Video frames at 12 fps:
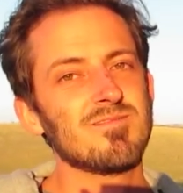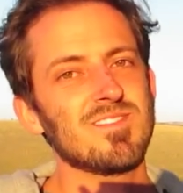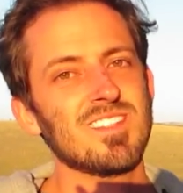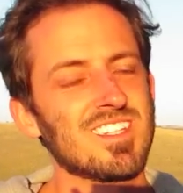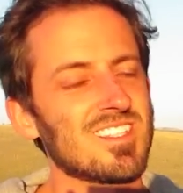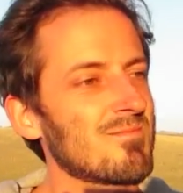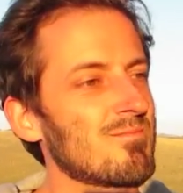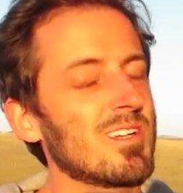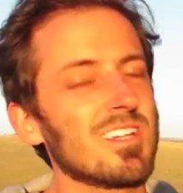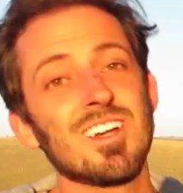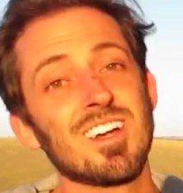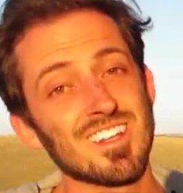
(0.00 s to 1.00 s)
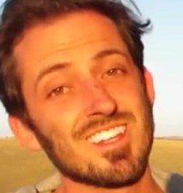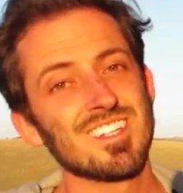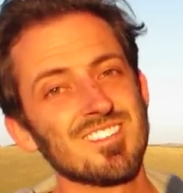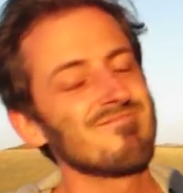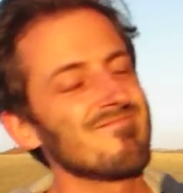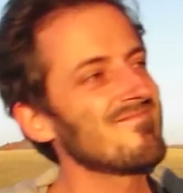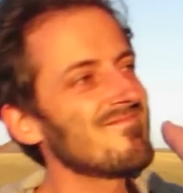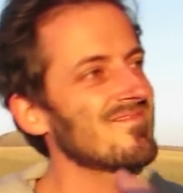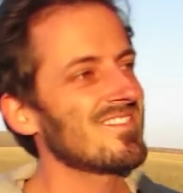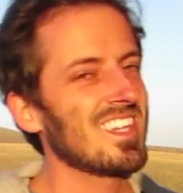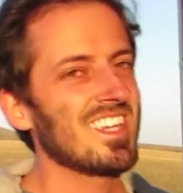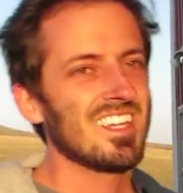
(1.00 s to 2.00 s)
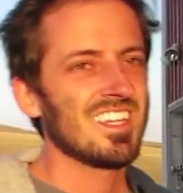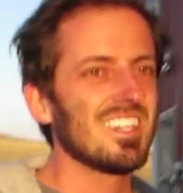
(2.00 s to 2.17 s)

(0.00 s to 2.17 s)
Yeah. It's pretty Lane nice. Pavogie. Photos